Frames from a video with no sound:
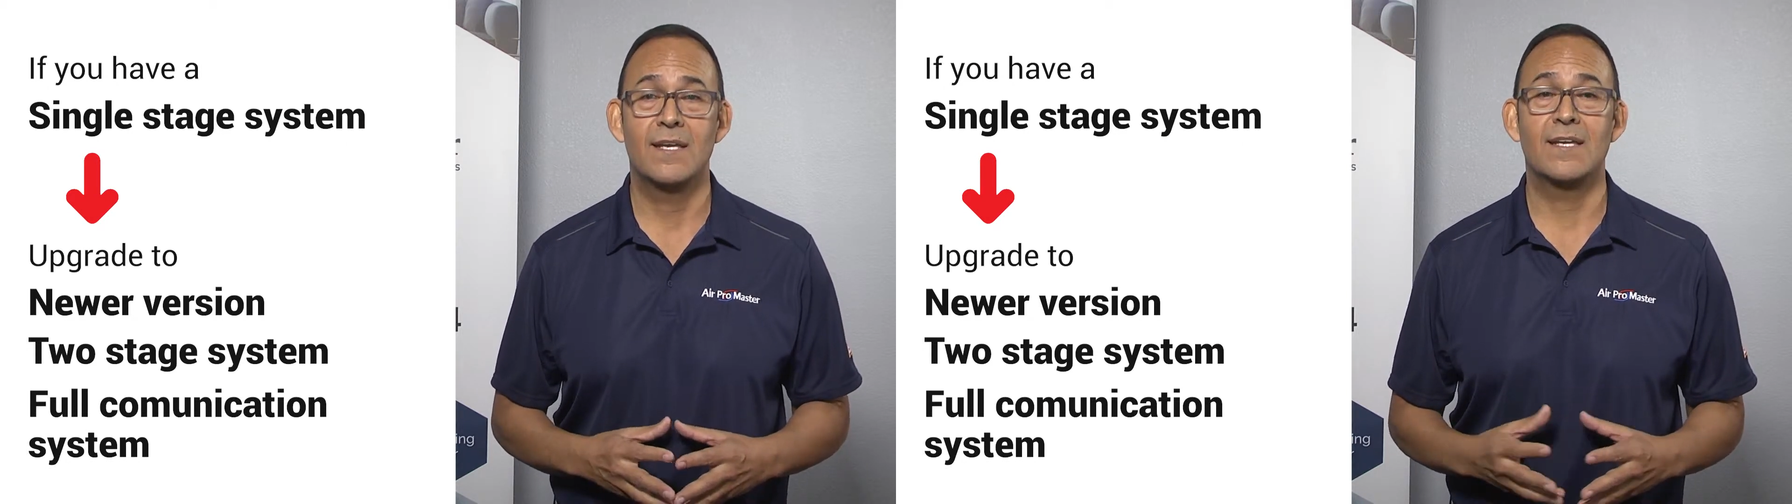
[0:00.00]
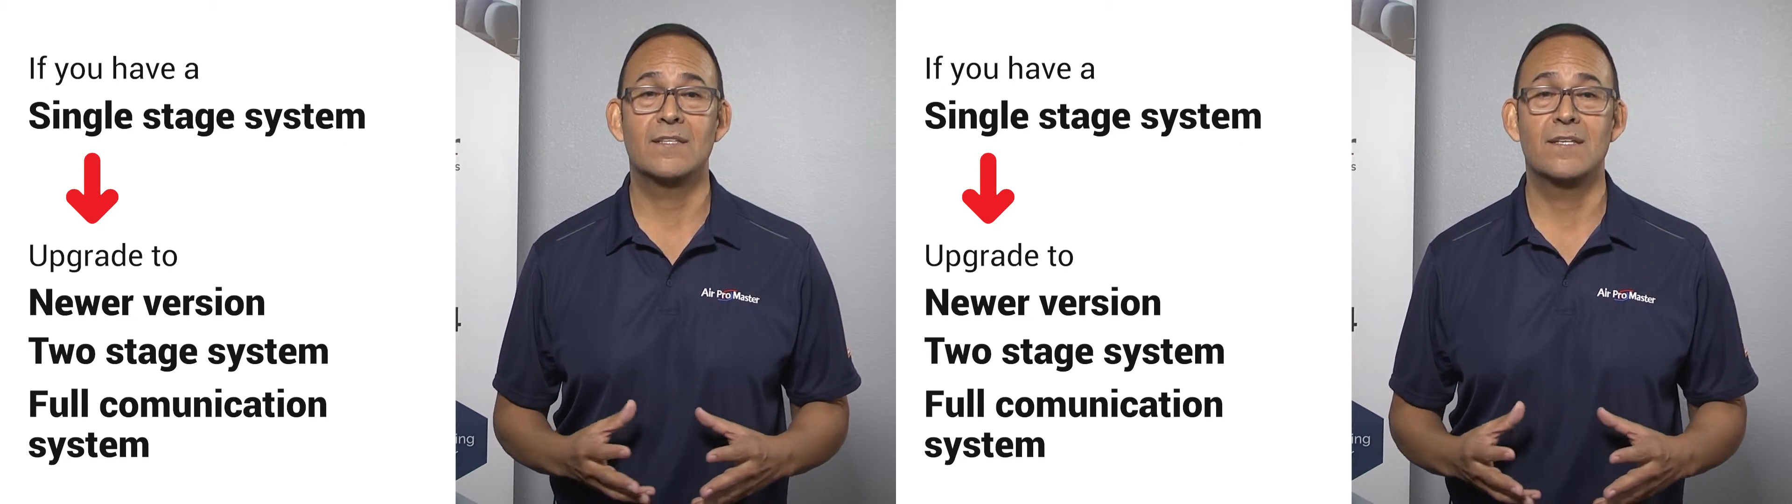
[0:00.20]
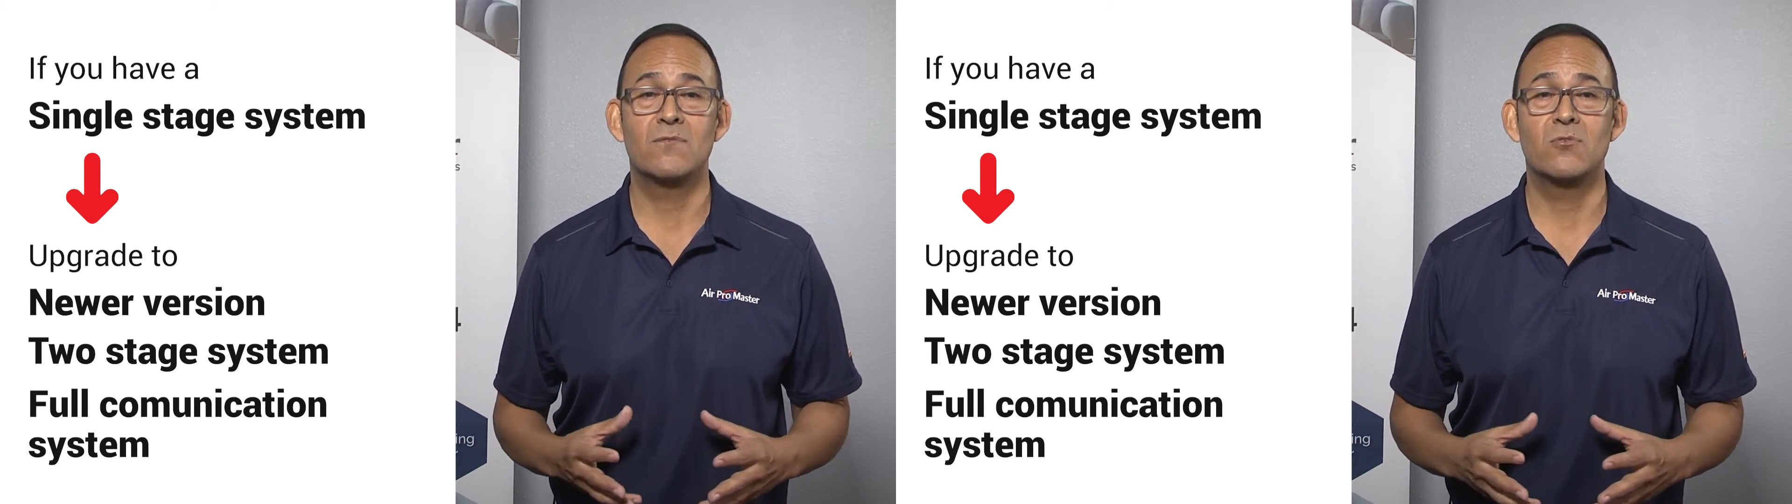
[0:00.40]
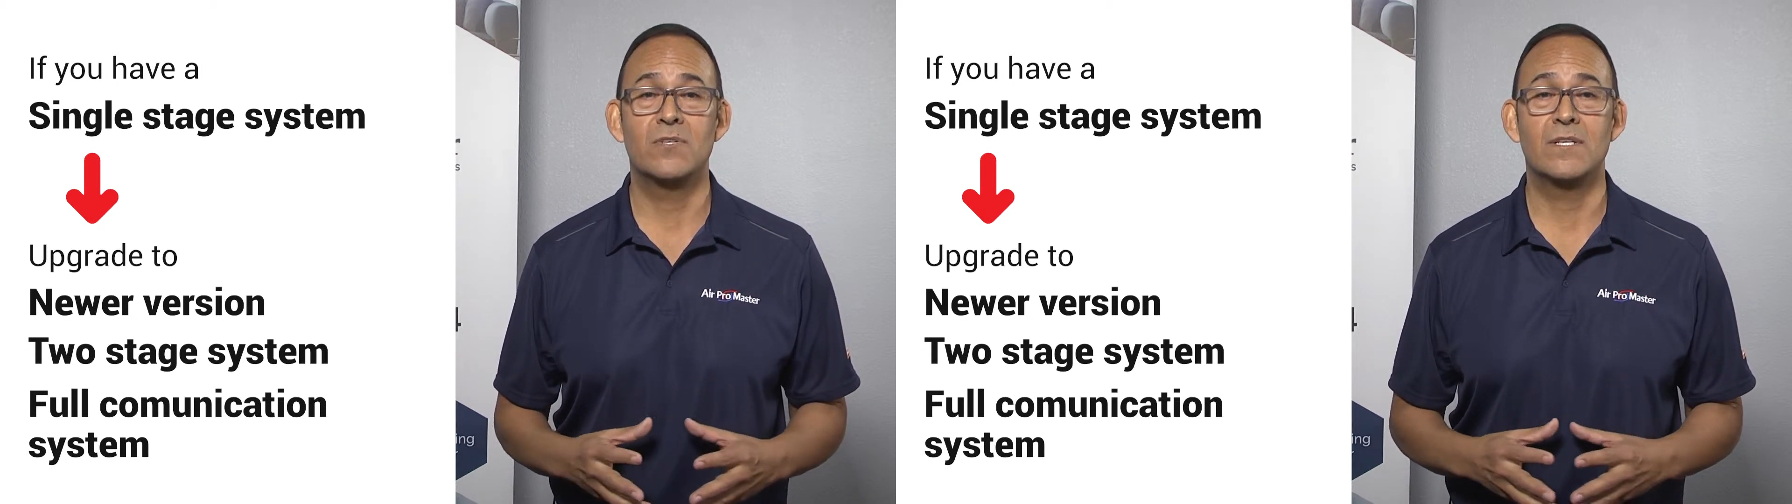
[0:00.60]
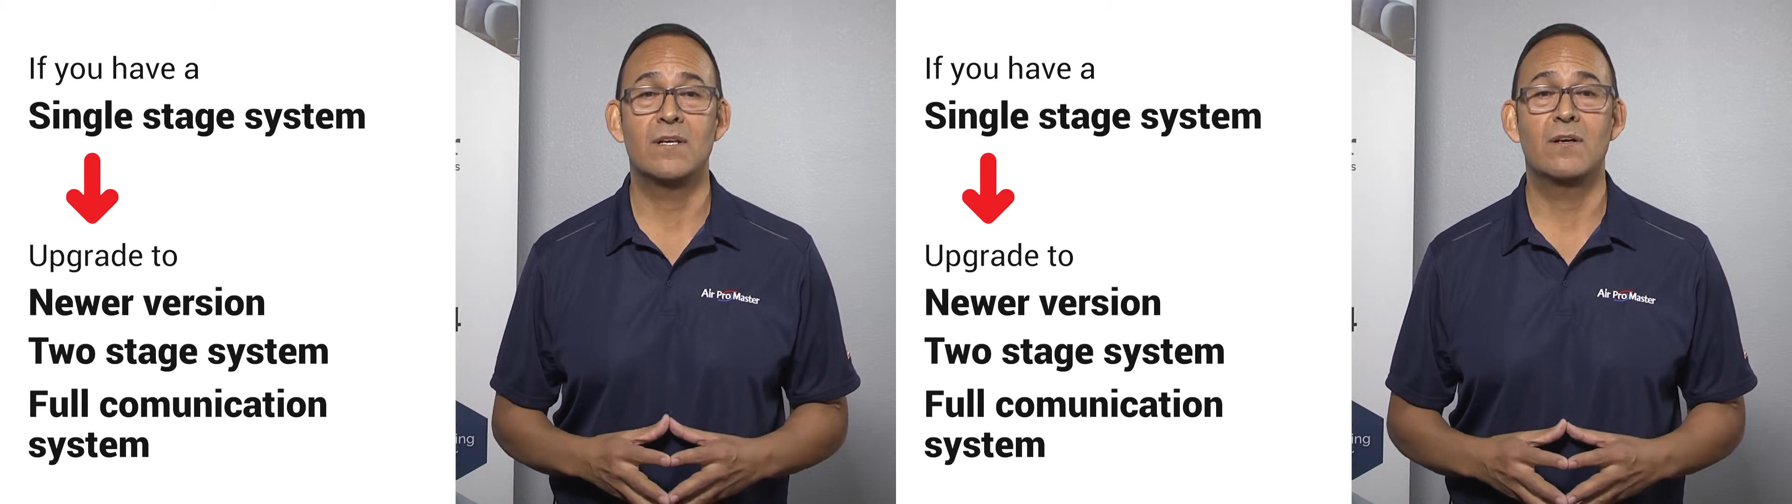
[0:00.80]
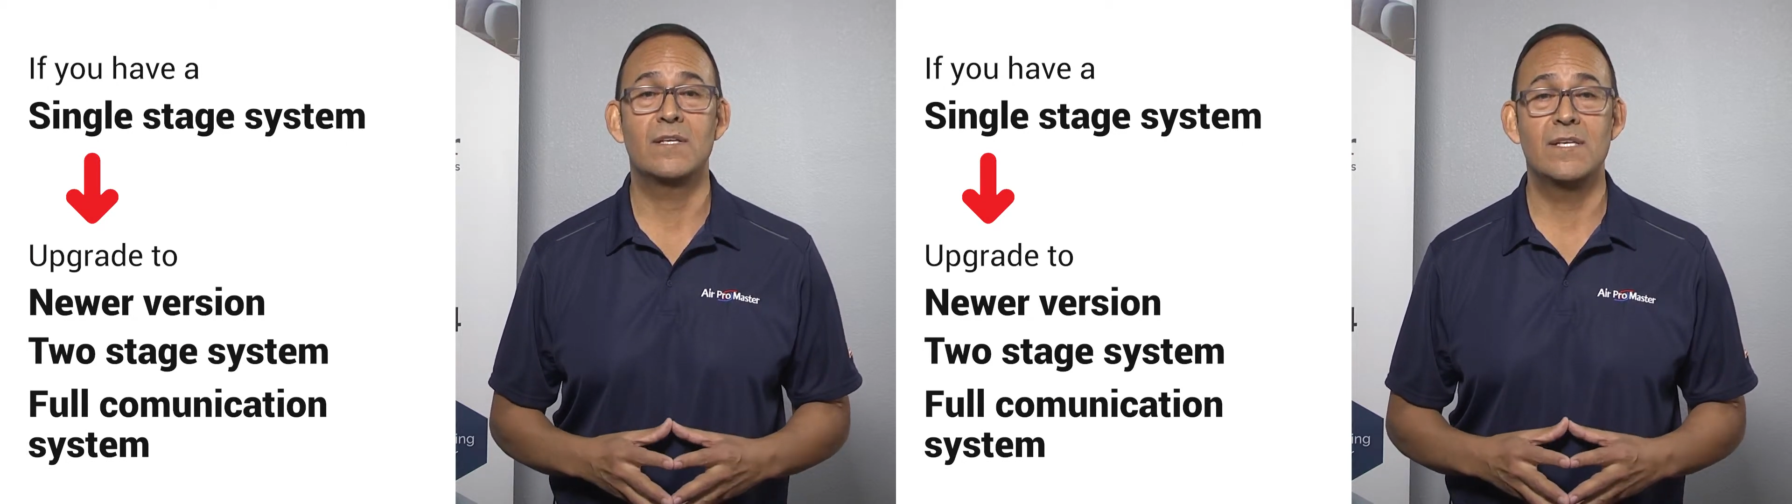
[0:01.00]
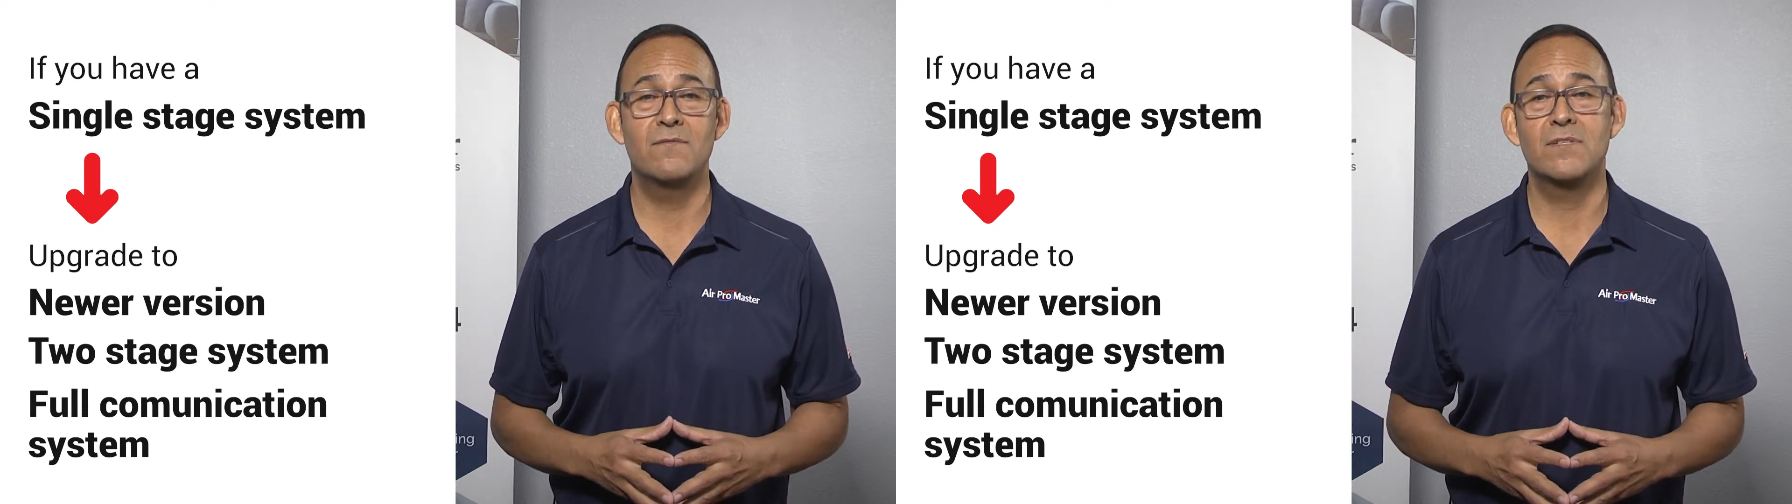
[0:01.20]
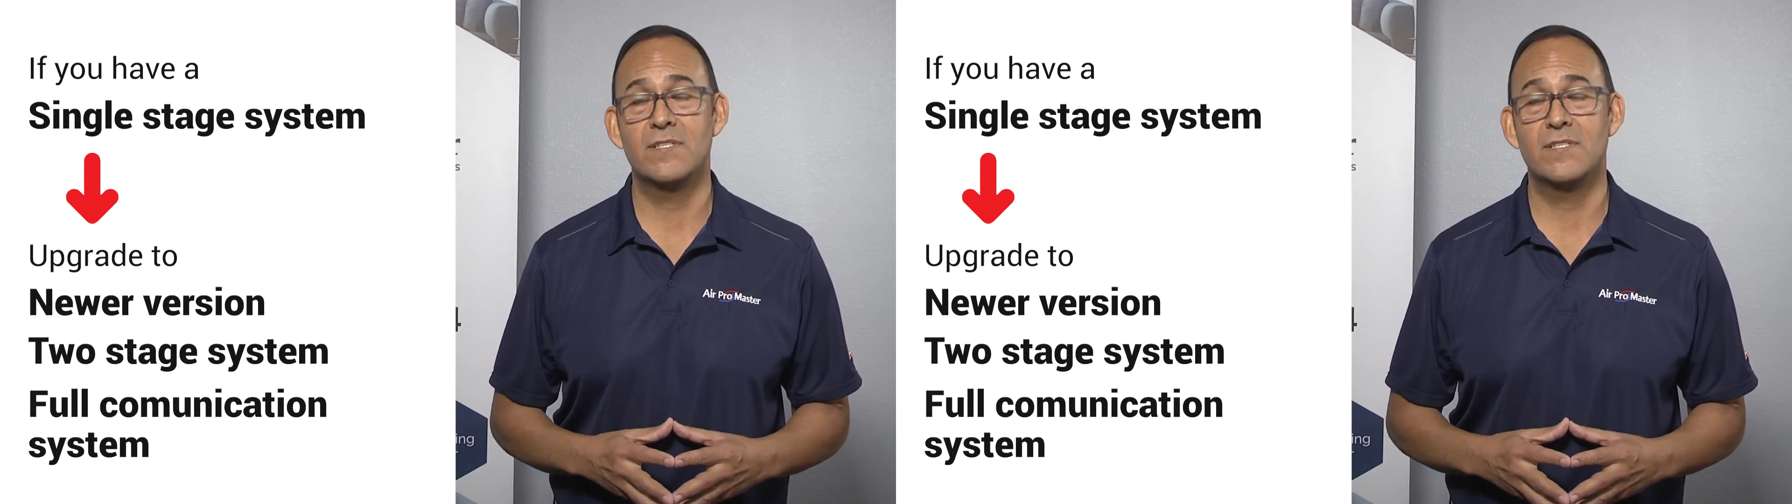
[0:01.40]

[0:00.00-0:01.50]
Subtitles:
and give you an even